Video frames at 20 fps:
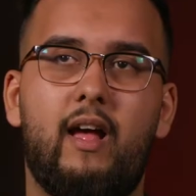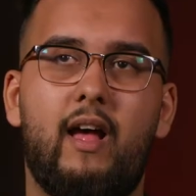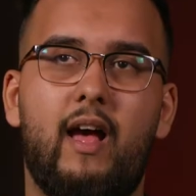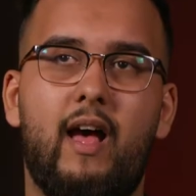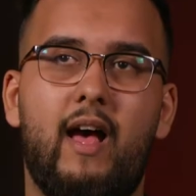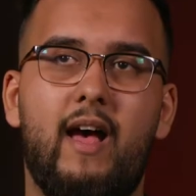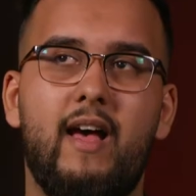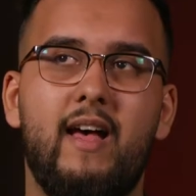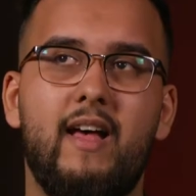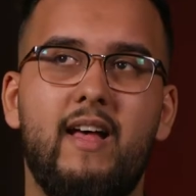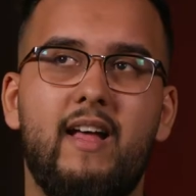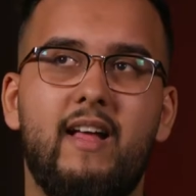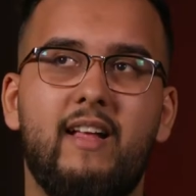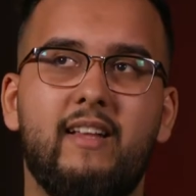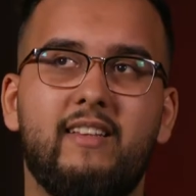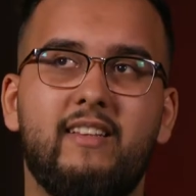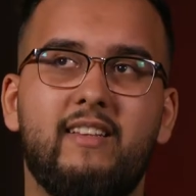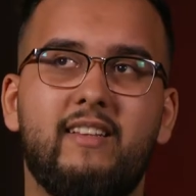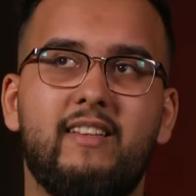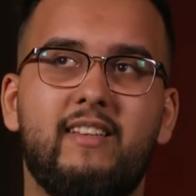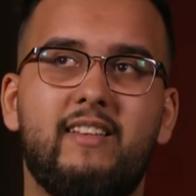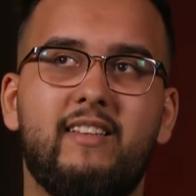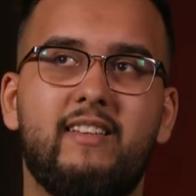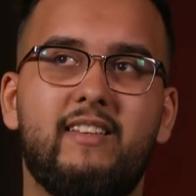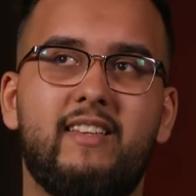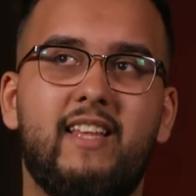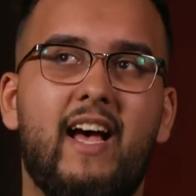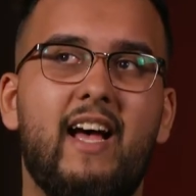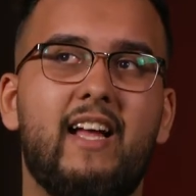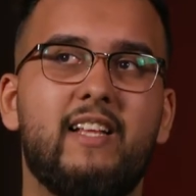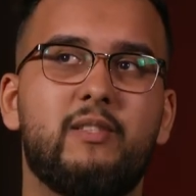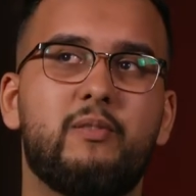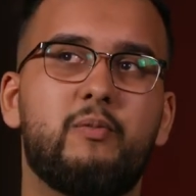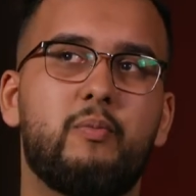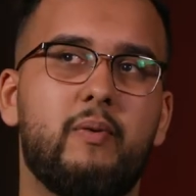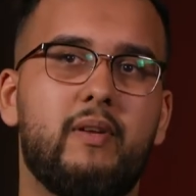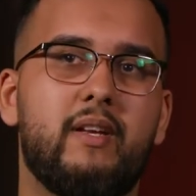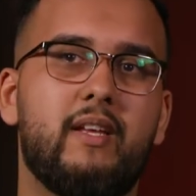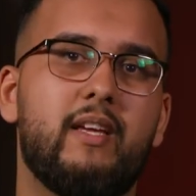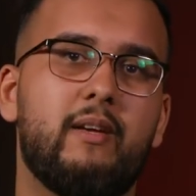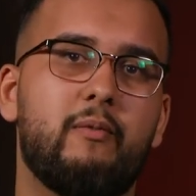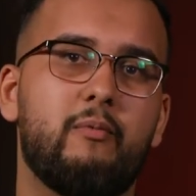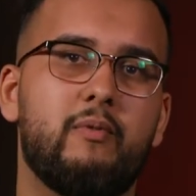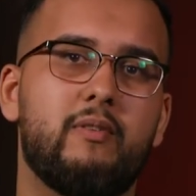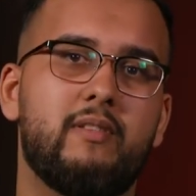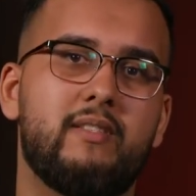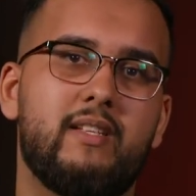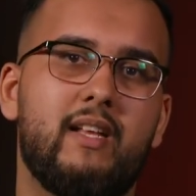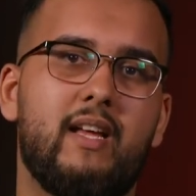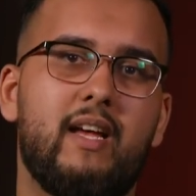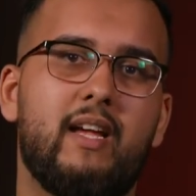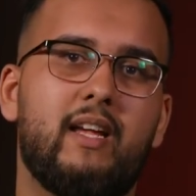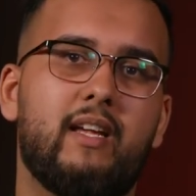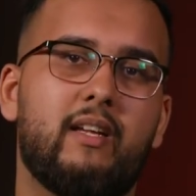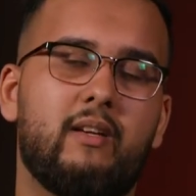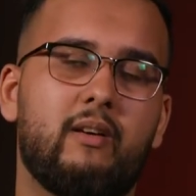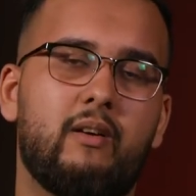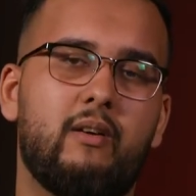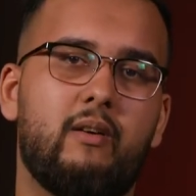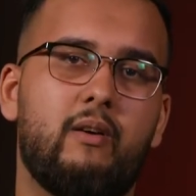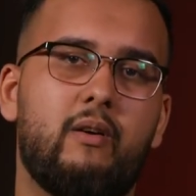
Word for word: And that's when it was like,